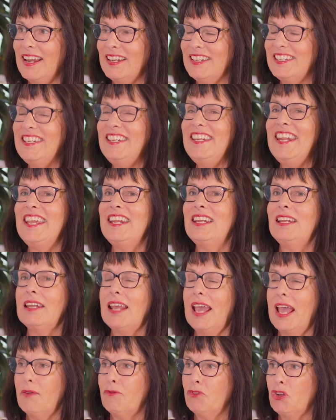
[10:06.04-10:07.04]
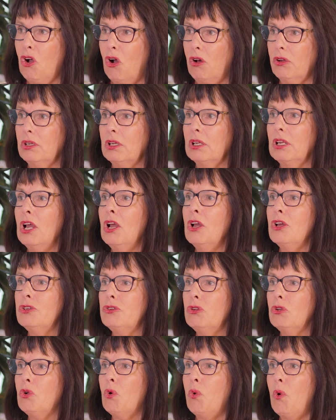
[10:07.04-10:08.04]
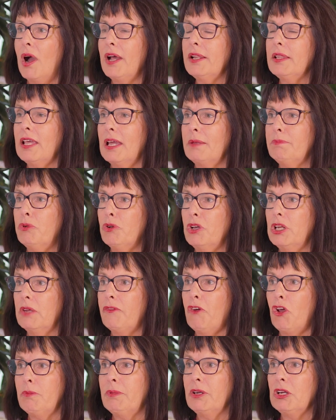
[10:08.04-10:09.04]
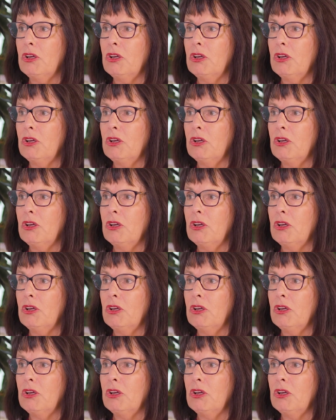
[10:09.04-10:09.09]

needn't have gotten to quite that point of open